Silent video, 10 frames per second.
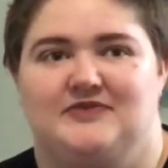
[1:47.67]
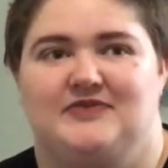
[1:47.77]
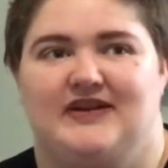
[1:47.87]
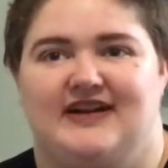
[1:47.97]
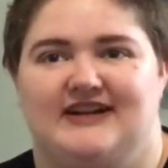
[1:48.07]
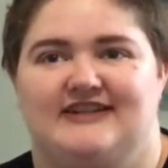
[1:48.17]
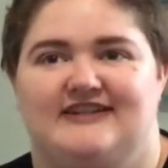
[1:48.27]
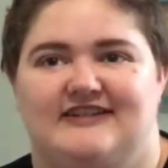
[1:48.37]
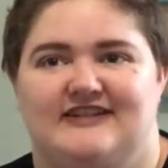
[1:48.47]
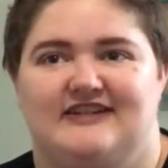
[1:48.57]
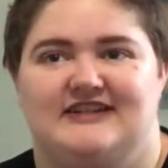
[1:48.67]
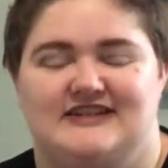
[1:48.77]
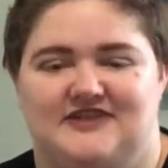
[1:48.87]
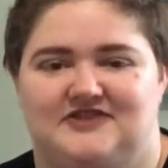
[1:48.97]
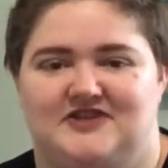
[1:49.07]
but it
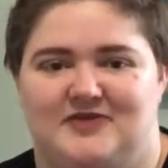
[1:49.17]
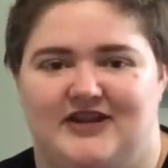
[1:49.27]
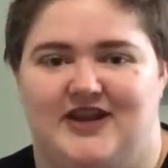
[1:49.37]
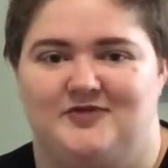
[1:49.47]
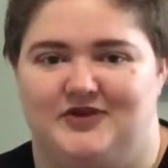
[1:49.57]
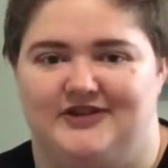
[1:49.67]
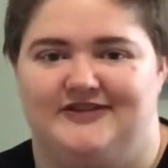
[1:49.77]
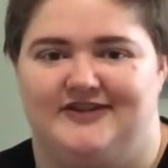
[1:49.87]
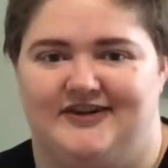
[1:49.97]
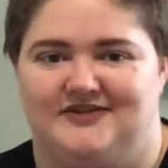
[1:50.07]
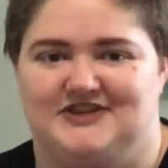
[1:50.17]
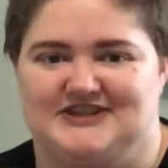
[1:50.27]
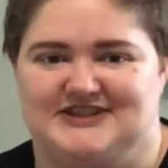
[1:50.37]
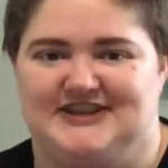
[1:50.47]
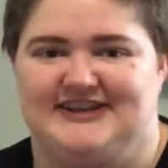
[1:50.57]
definitely became one,
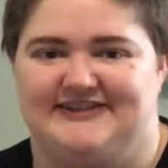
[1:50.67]
obviously.